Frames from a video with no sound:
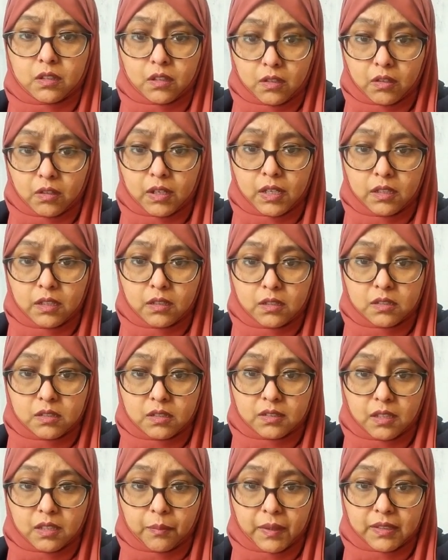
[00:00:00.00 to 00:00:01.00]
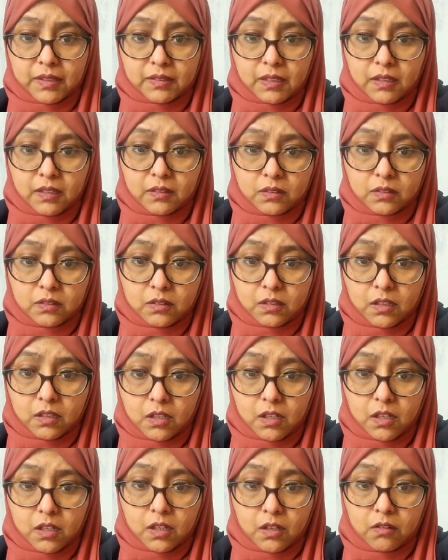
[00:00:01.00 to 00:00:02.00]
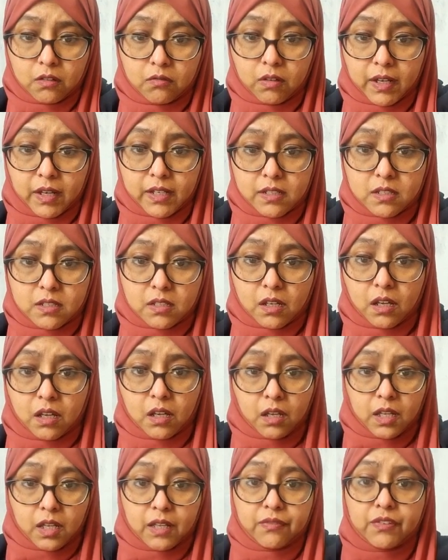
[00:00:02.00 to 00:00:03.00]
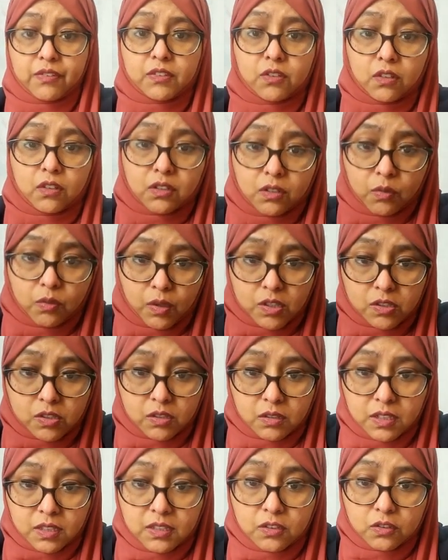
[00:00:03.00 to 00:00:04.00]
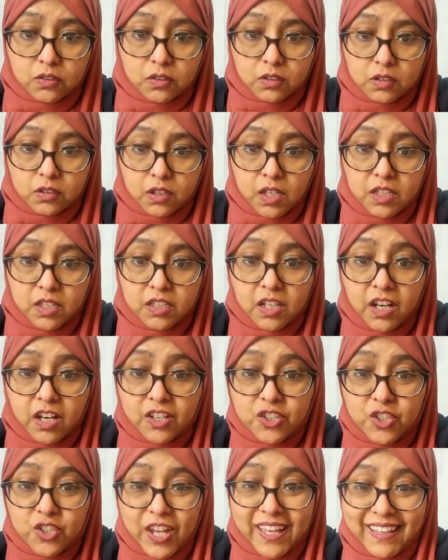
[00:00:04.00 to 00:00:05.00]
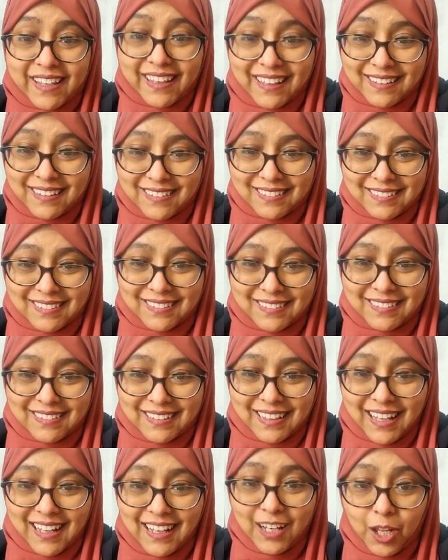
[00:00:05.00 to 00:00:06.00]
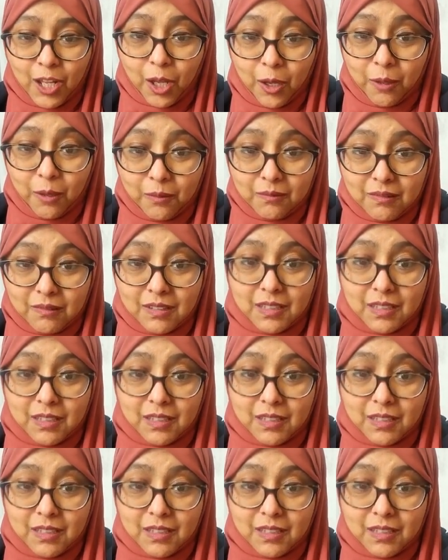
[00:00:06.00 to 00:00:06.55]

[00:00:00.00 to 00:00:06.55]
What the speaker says: Okay? Does that make sense? Right. If he's got another question, this is good. Young J Kid. Hello.